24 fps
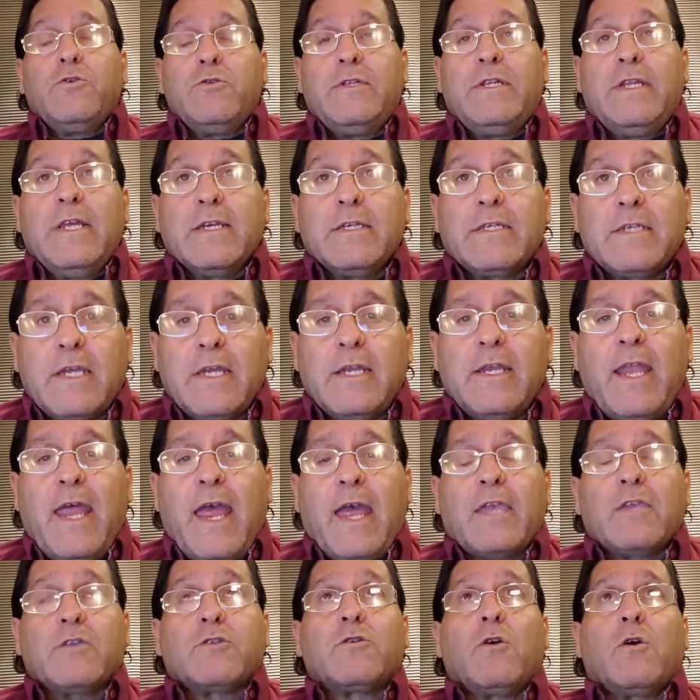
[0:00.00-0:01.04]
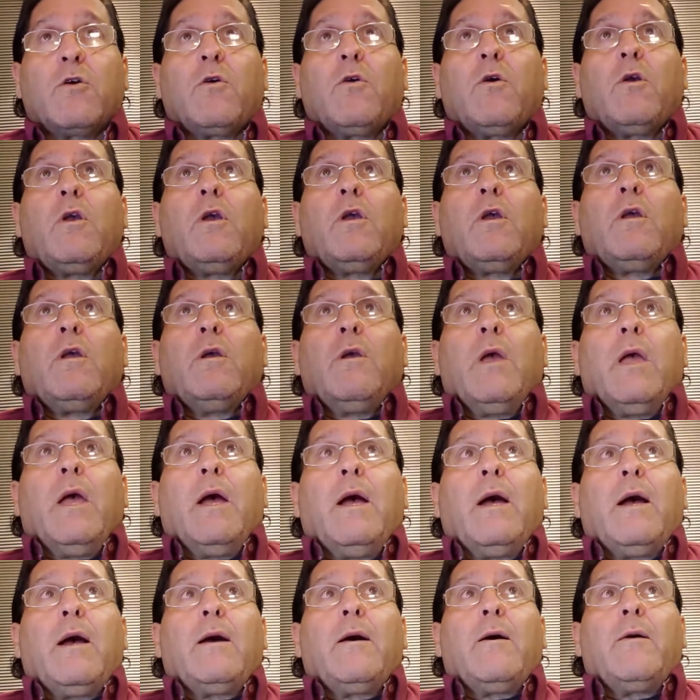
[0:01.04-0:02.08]
disconnect. So
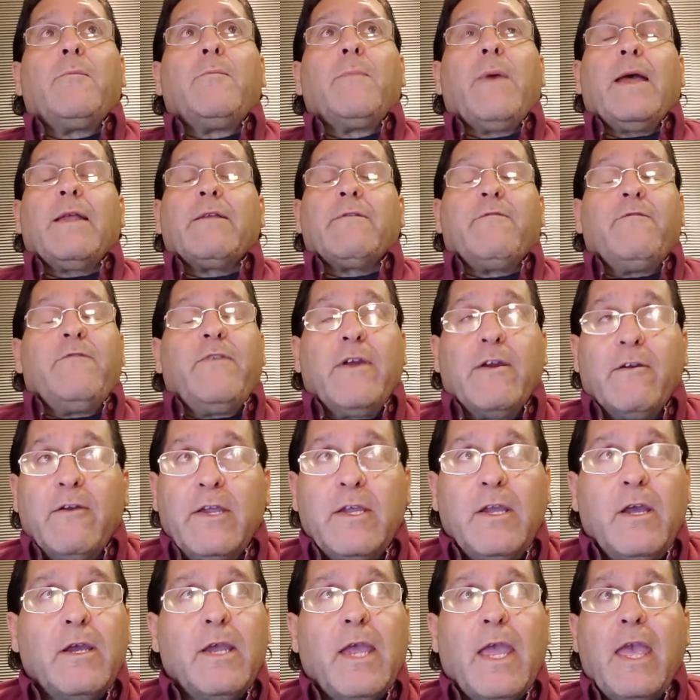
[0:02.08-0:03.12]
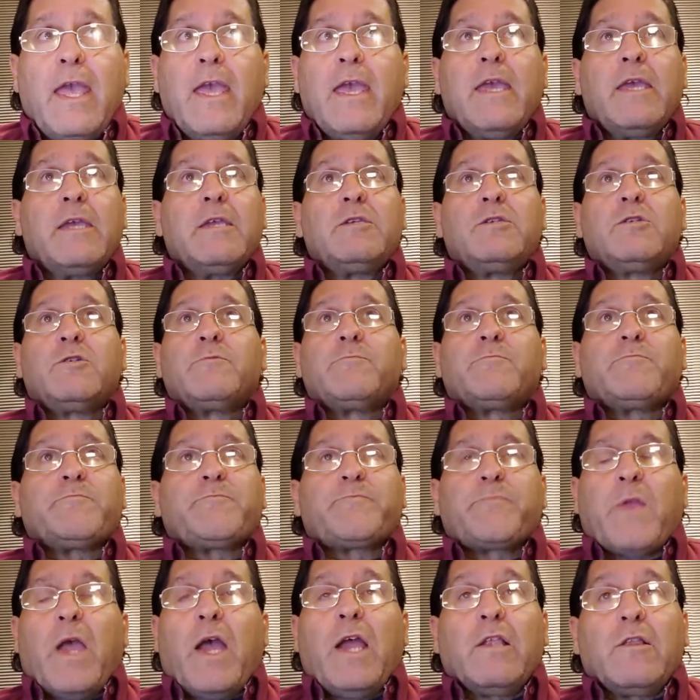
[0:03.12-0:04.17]
at a very young age,
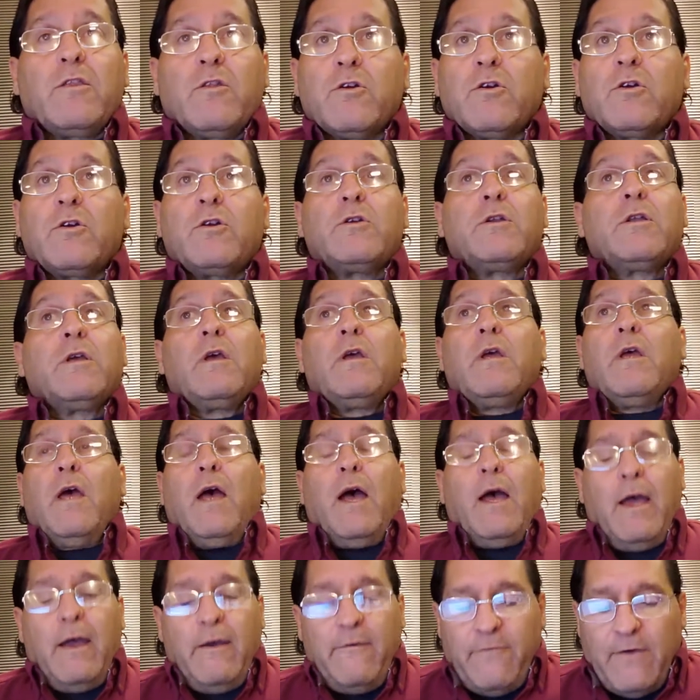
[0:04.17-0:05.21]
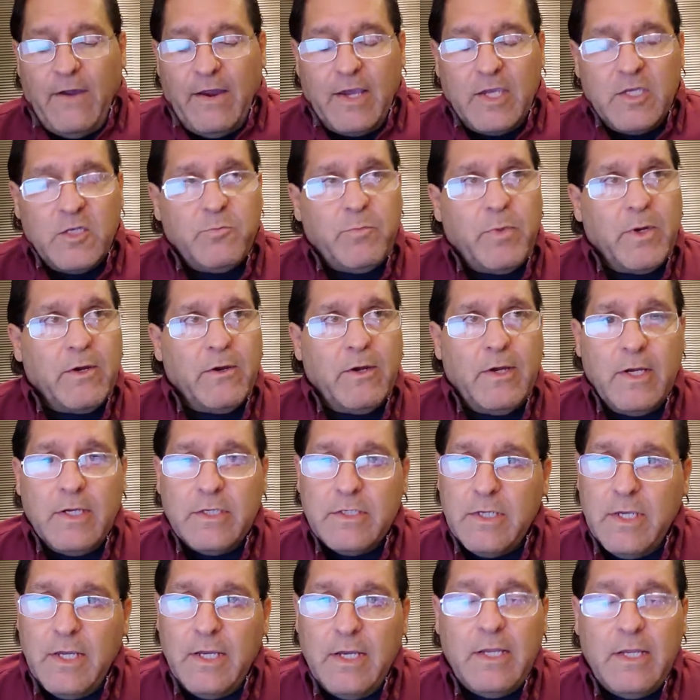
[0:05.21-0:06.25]
I learned if I
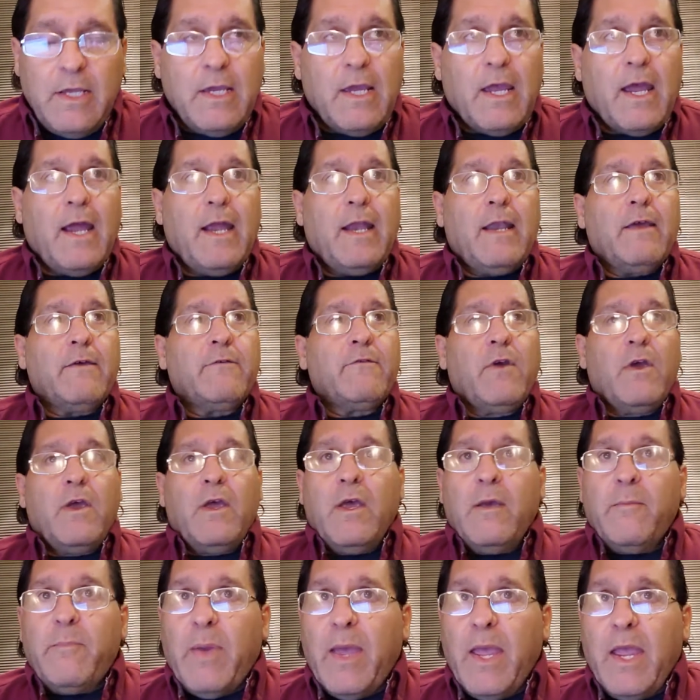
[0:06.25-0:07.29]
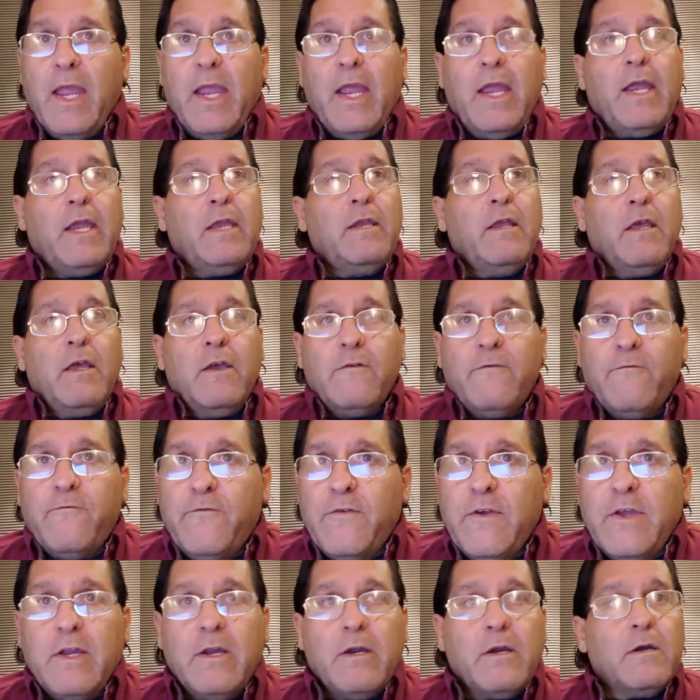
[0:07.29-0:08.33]
experience any kind of pain,
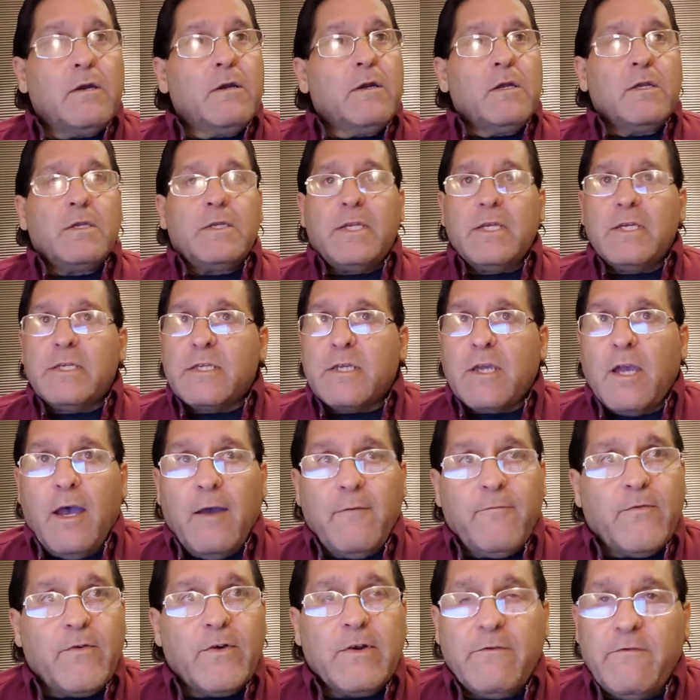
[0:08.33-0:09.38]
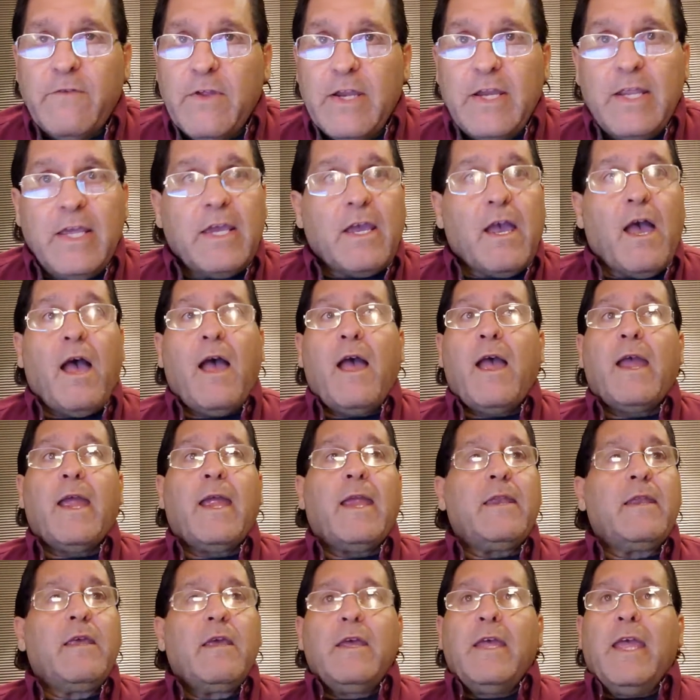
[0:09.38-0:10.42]
fear, discomfort of any
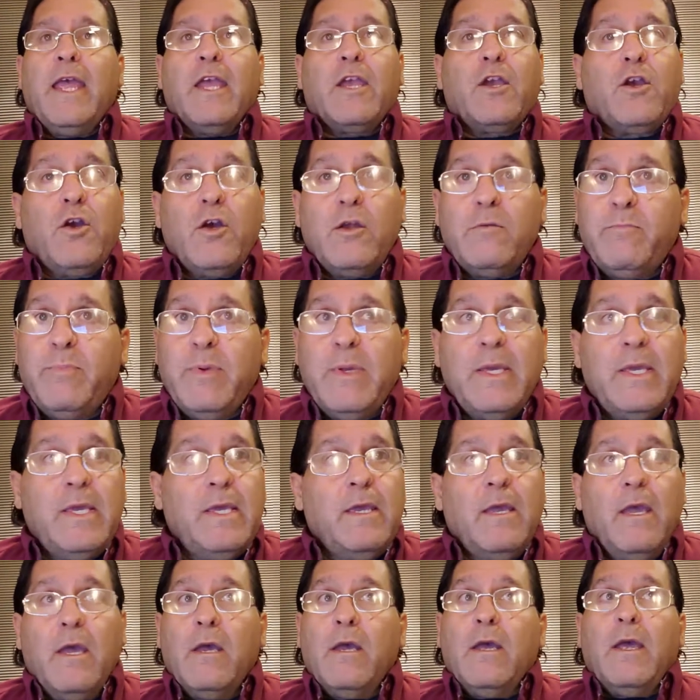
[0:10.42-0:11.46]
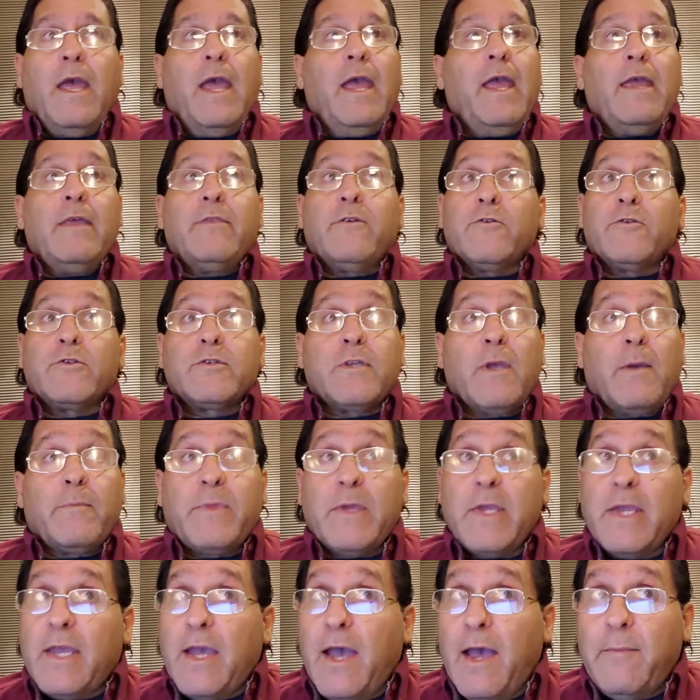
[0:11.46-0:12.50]
kind, it could be, hey, there's
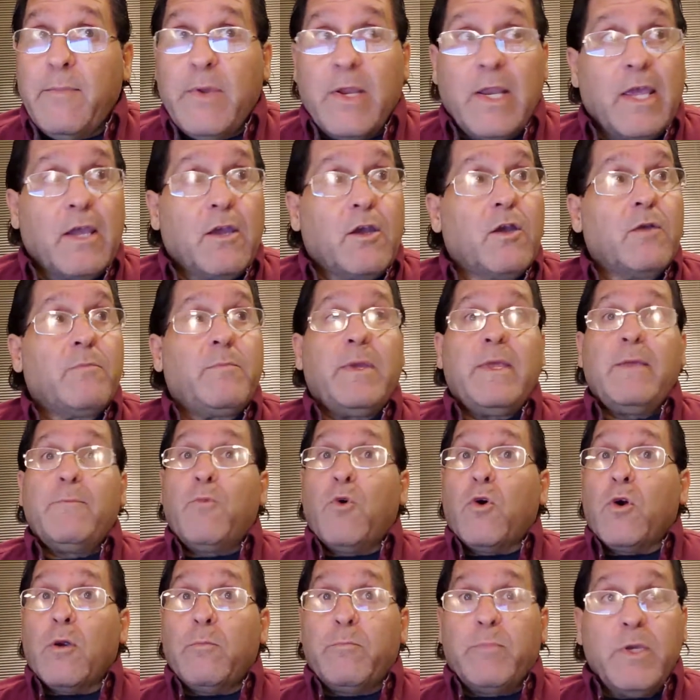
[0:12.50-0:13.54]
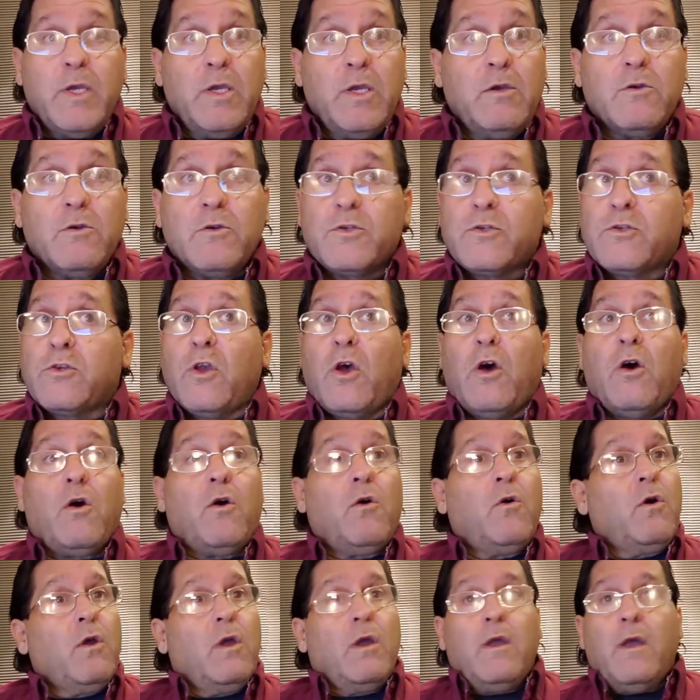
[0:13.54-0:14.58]
something coming. It could be more abuse. So
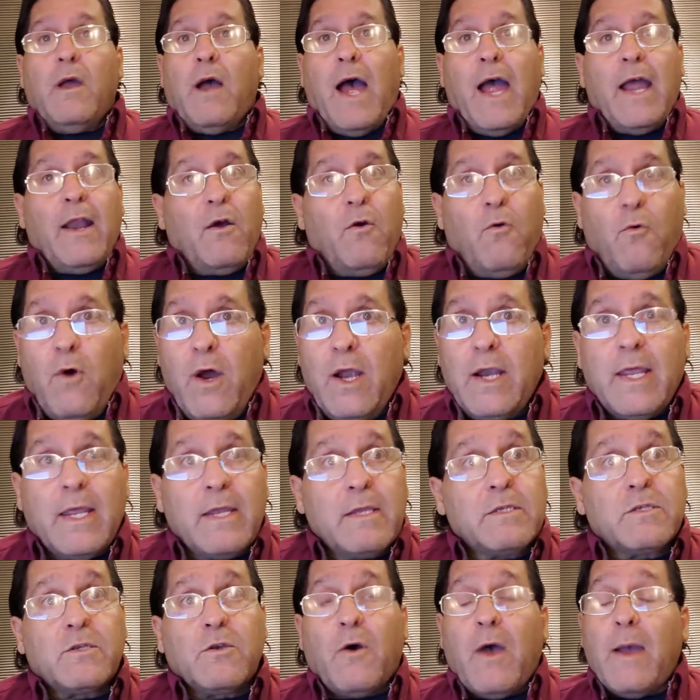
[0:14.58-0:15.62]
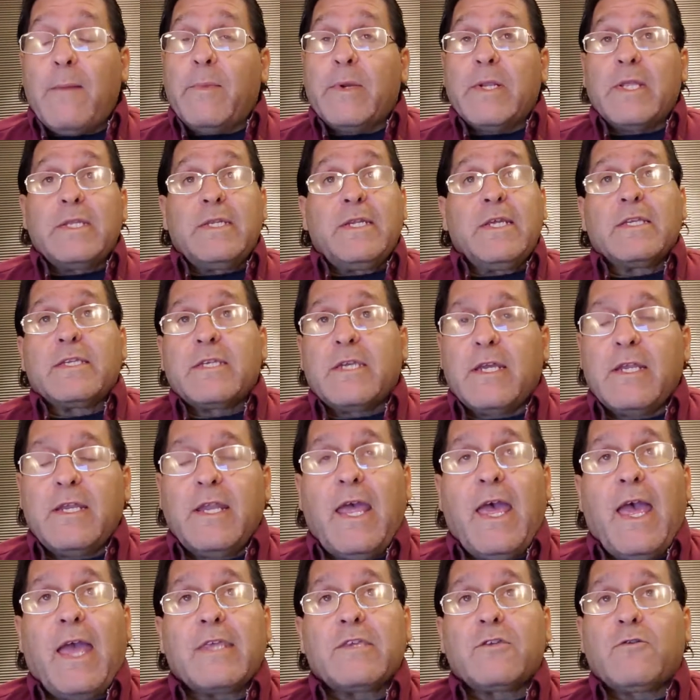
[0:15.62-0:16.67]
I don't want it. So I'm going to
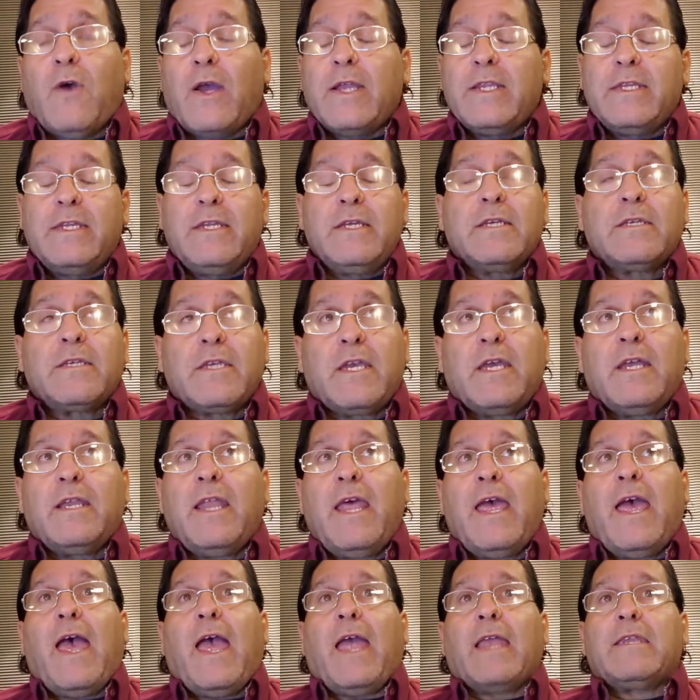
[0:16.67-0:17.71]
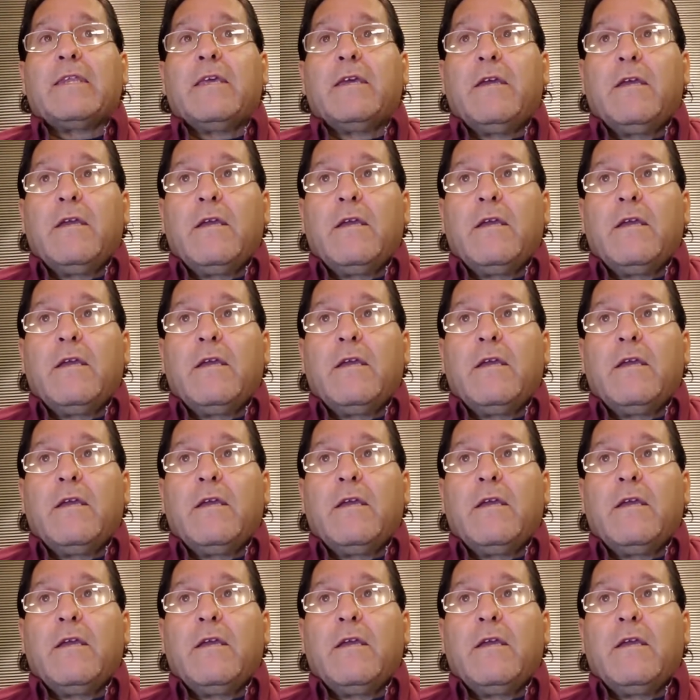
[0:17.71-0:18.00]
disconnect. So I disconnect.